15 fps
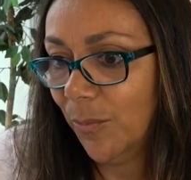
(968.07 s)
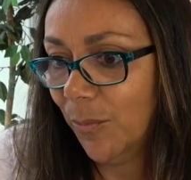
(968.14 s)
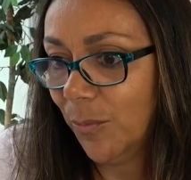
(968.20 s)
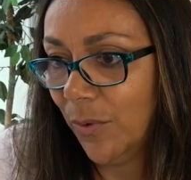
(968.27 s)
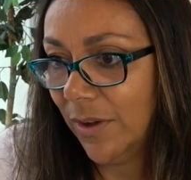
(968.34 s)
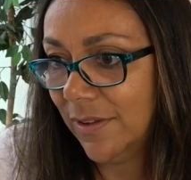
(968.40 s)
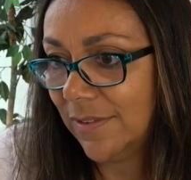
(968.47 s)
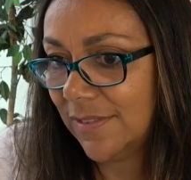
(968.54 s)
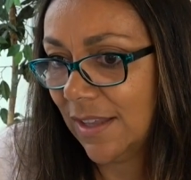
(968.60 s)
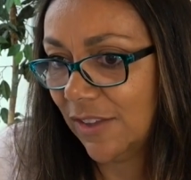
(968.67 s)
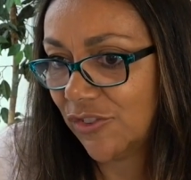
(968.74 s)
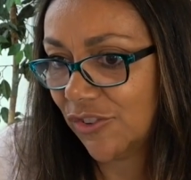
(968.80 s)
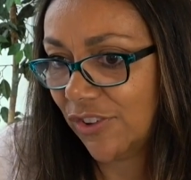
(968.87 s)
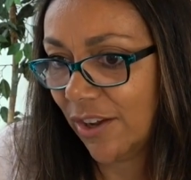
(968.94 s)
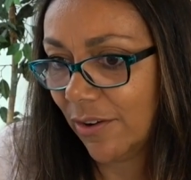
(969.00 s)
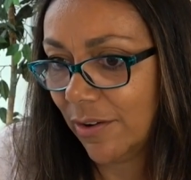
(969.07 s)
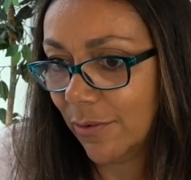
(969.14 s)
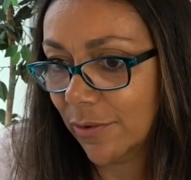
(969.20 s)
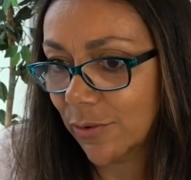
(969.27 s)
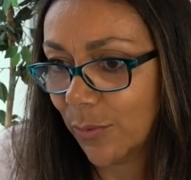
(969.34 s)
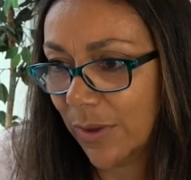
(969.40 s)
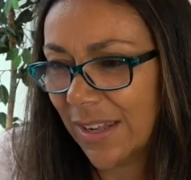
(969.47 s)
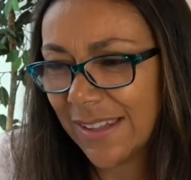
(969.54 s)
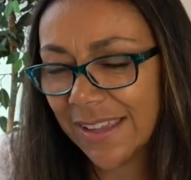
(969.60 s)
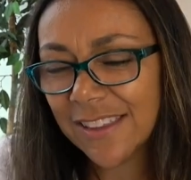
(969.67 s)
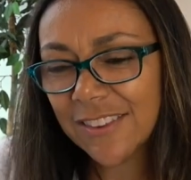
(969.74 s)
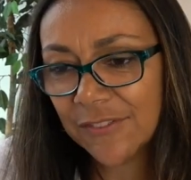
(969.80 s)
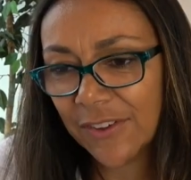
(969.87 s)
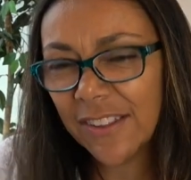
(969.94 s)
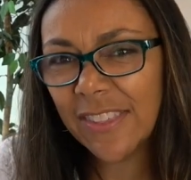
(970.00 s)
what Sagittarius was with. Like,
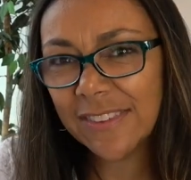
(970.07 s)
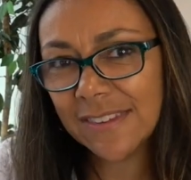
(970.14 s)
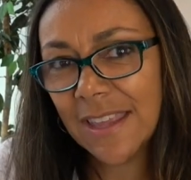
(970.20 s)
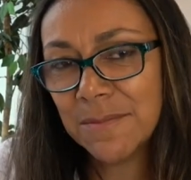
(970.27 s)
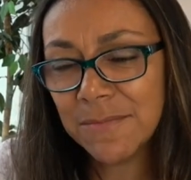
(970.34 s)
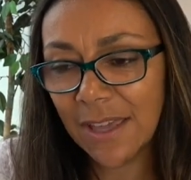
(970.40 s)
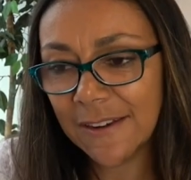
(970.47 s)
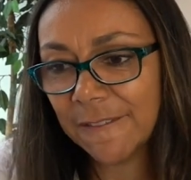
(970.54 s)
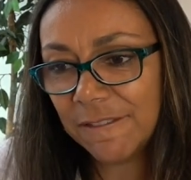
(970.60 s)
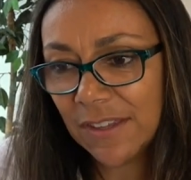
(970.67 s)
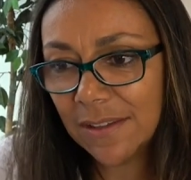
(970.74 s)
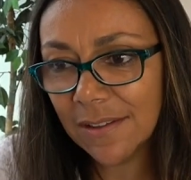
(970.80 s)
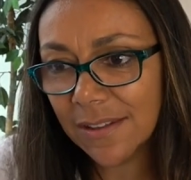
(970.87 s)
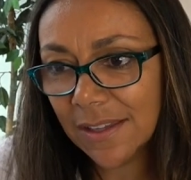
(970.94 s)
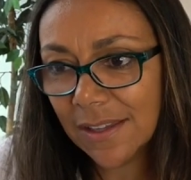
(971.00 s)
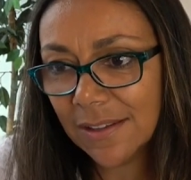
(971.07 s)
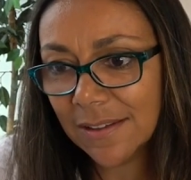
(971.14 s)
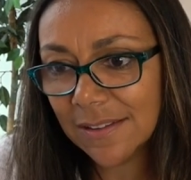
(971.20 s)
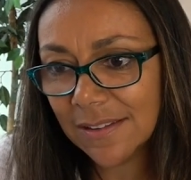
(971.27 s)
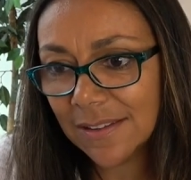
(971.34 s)
it's a bit the same kind of feeling.